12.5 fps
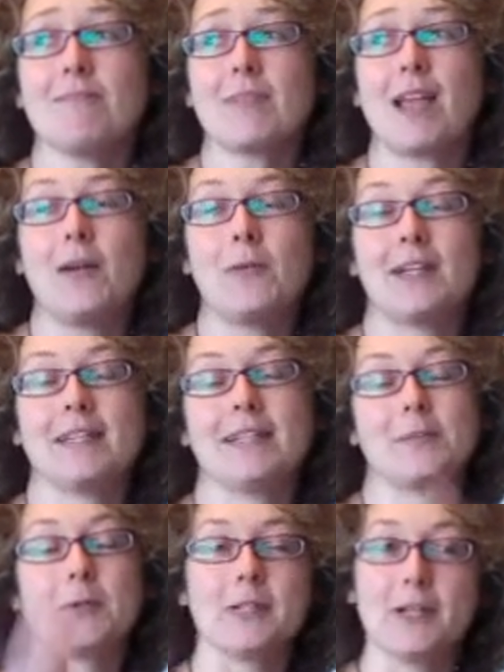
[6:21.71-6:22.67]
I wanted to
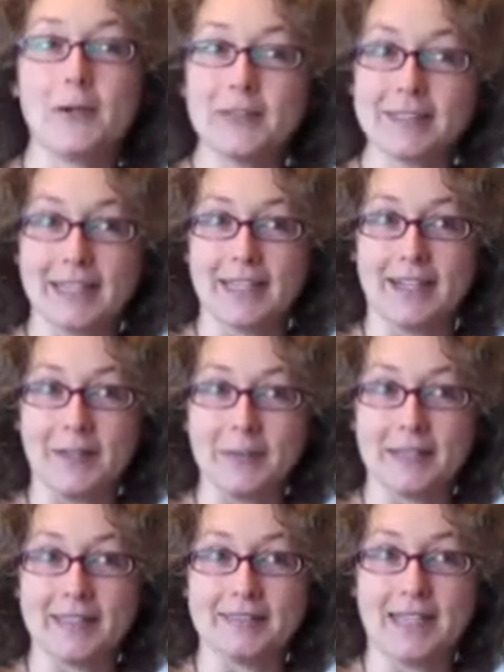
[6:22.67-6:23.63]
get more into wholesale,
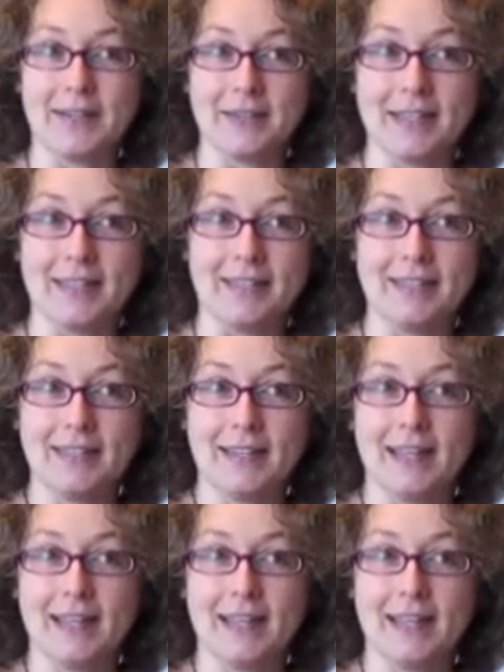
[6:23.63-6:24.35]
because that way